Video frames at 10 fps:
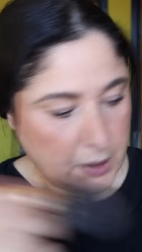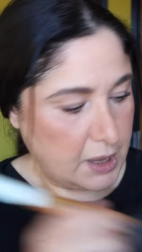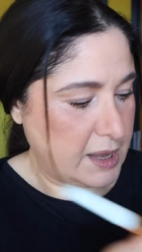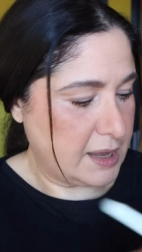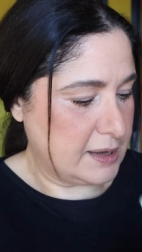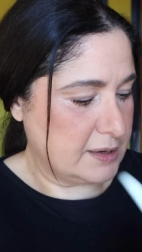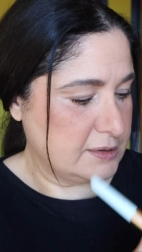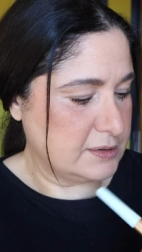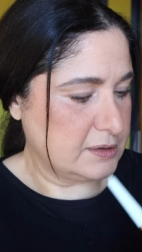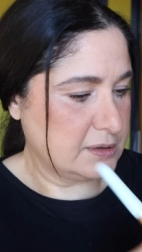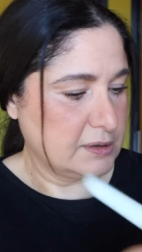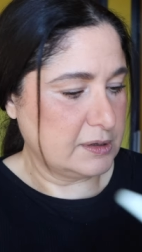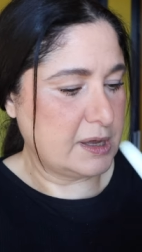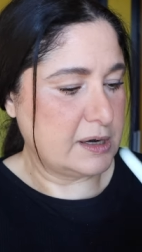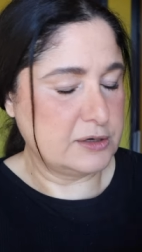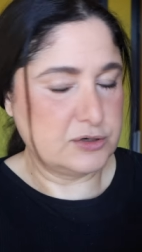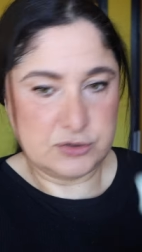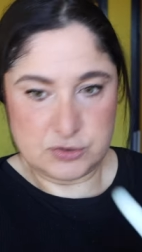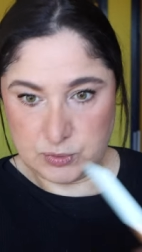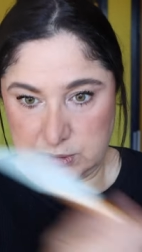And going to
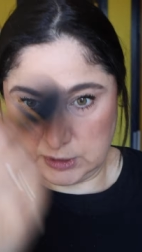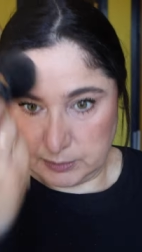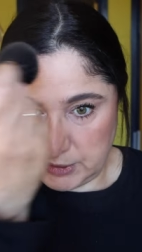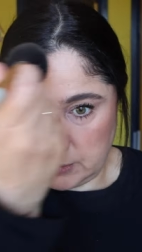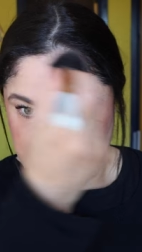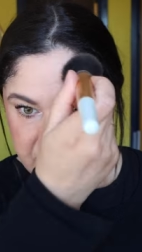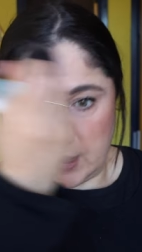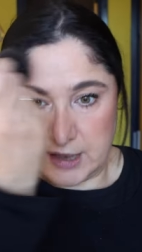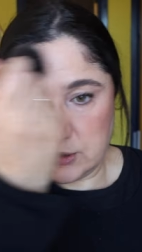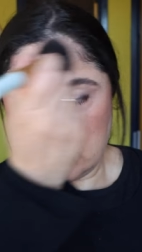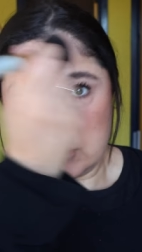do a little bit of that